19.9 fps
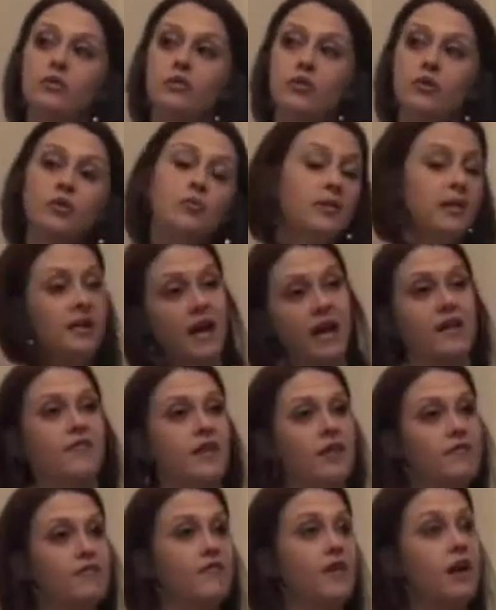you'd be kind
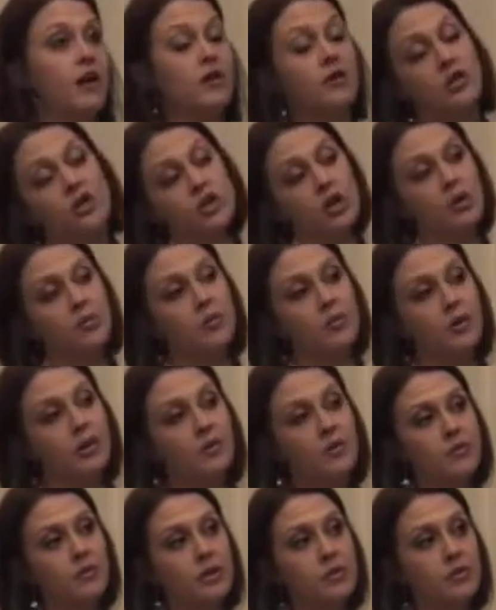of on fire to share
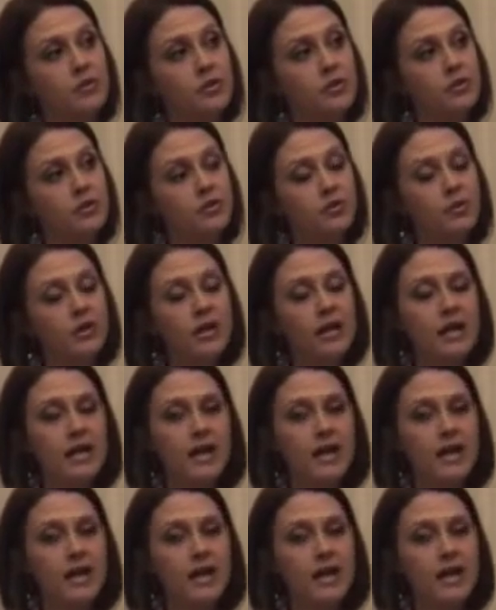Premier with people too.